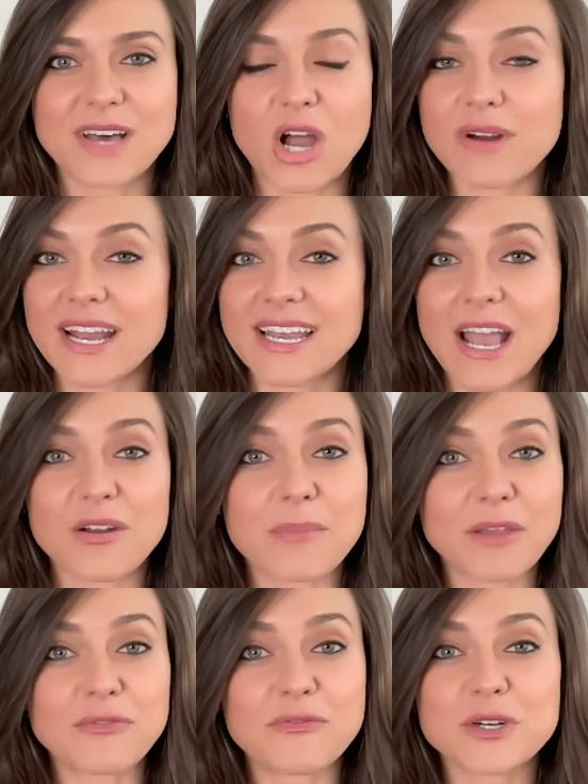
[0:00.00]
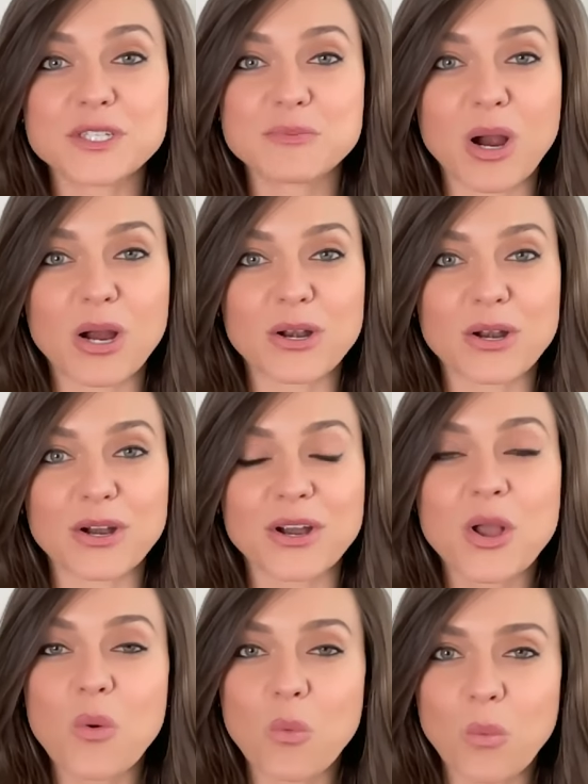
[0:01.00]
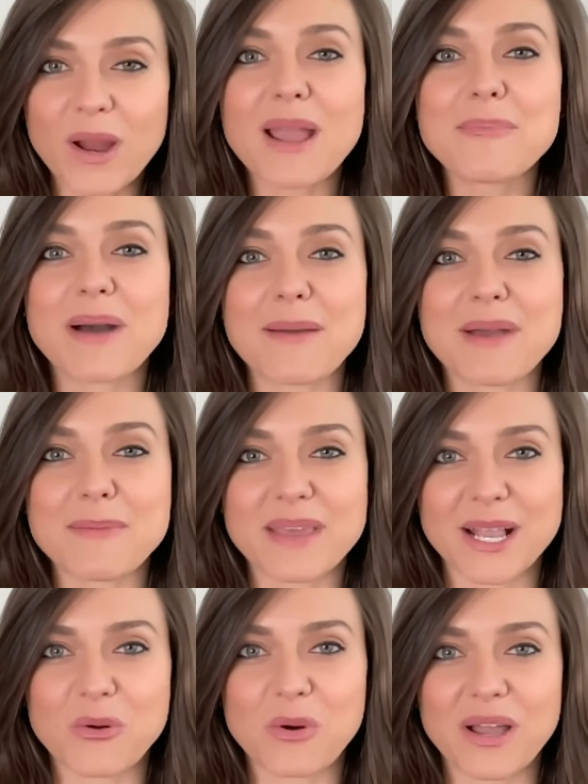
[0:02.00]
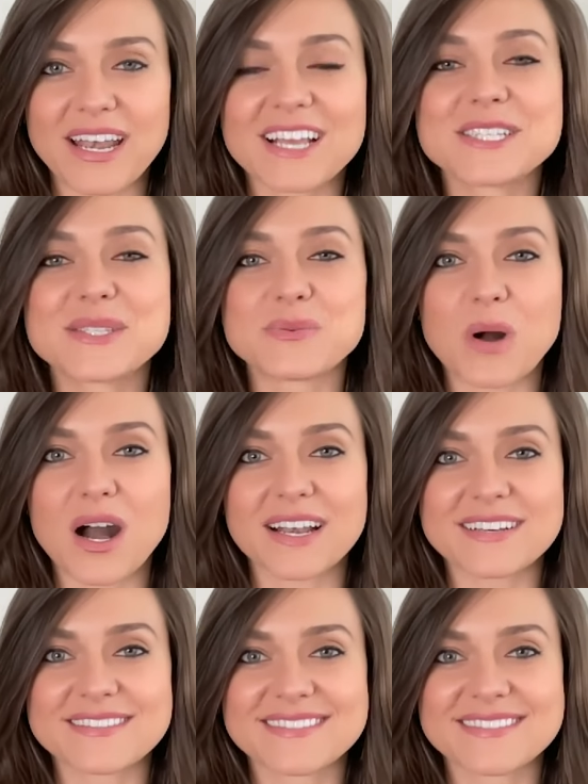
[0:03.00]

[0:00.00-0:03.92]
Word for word: All right, now to my first partner, where I buy my Bitcoin, Swan.